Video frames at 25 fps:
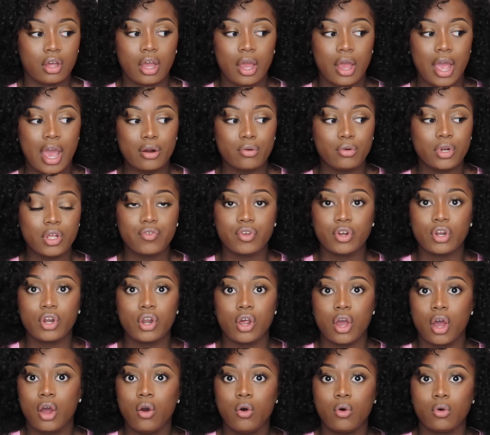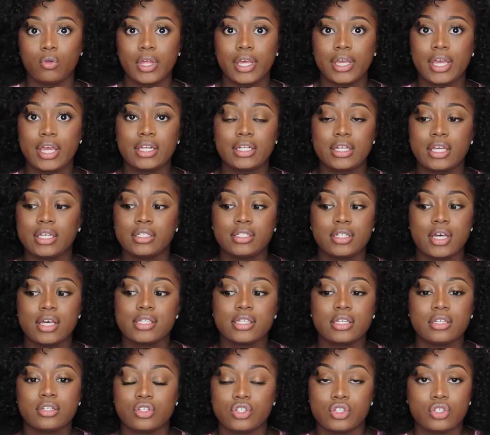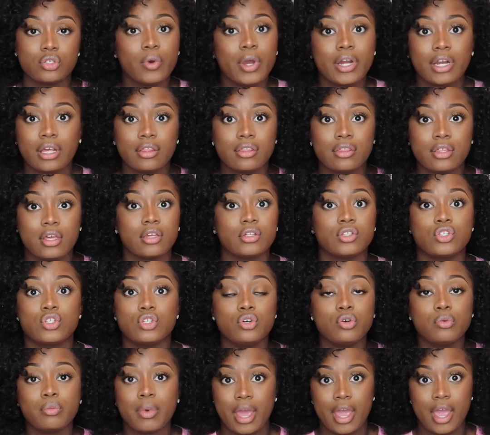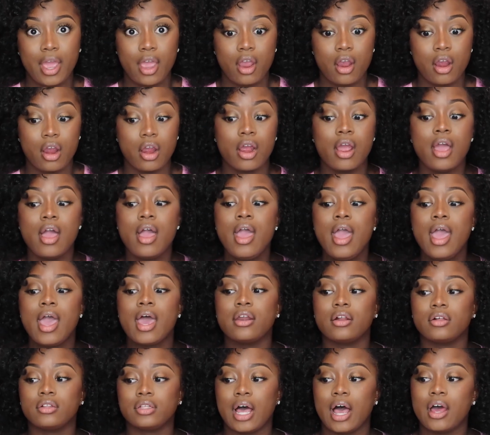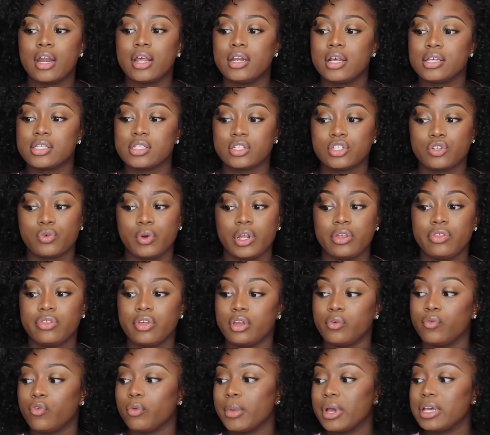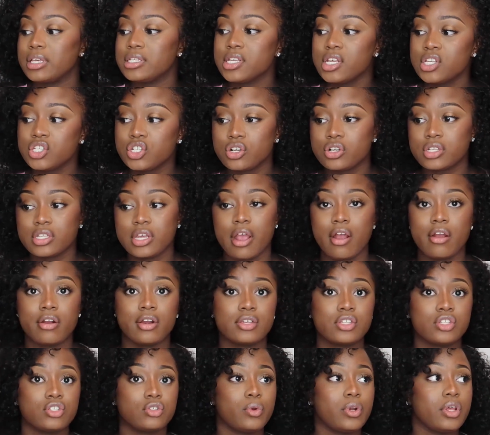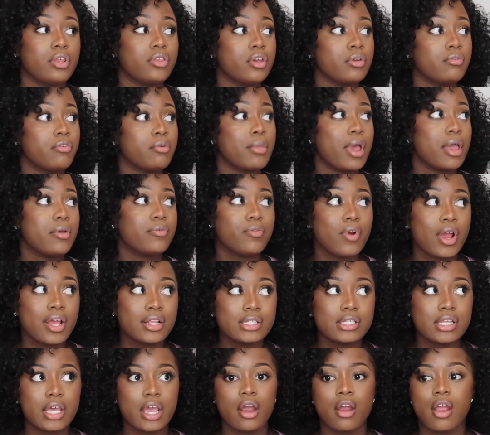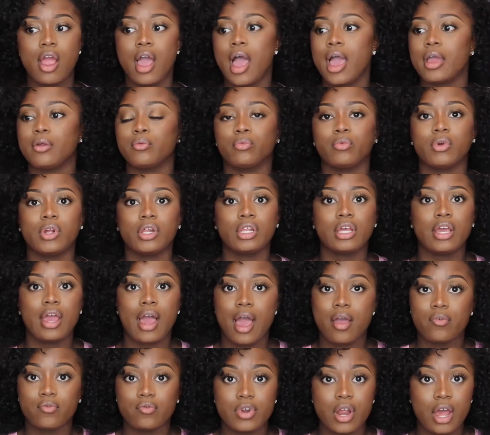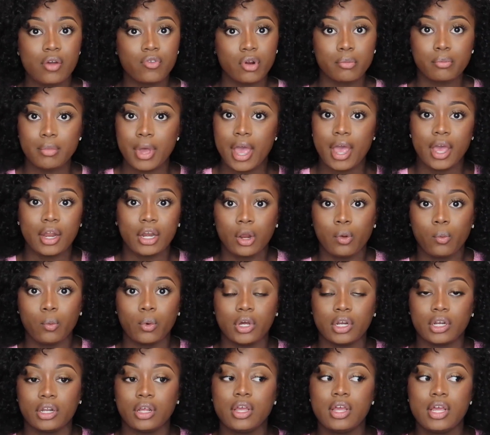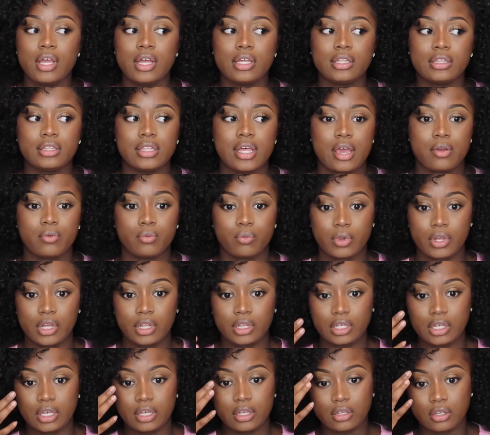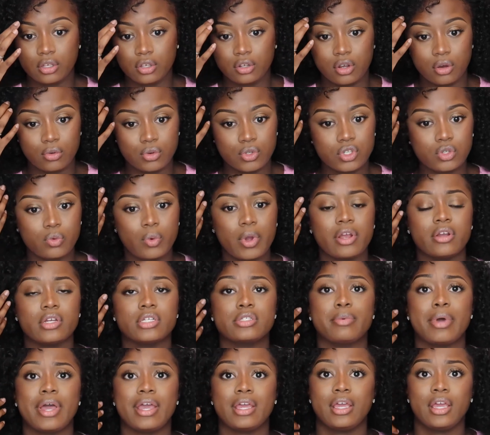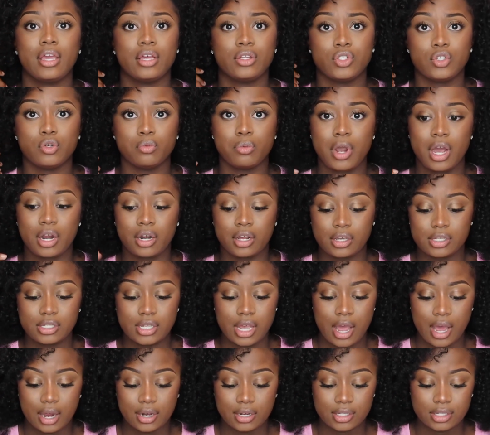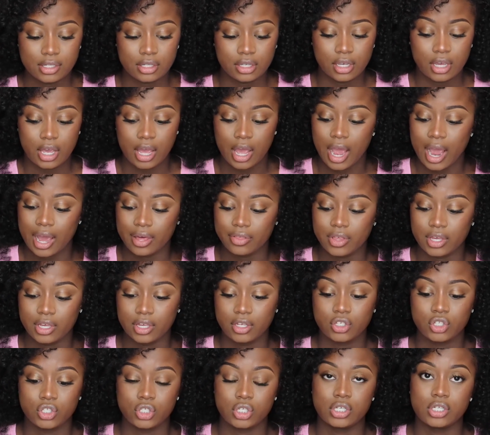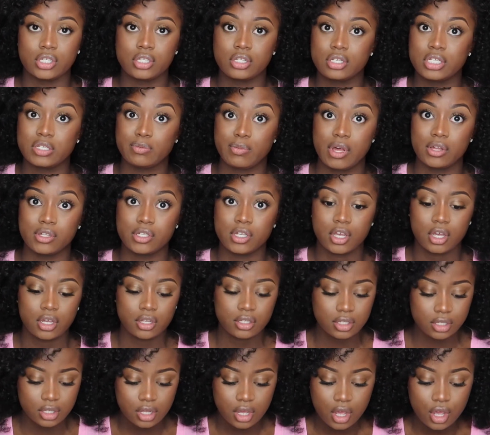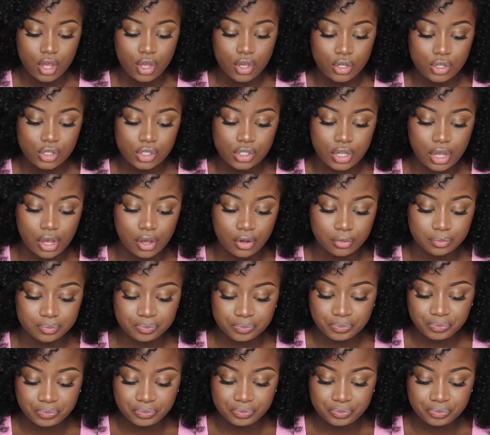I don't even know, like it doesn't do anything to my hair, and it doesn't do anything for my sister's hair, it doesn't do anything for my friend's hair. I've never met anyone that really, you know, swears by Cantu products. Honestly, I think it just smells good. So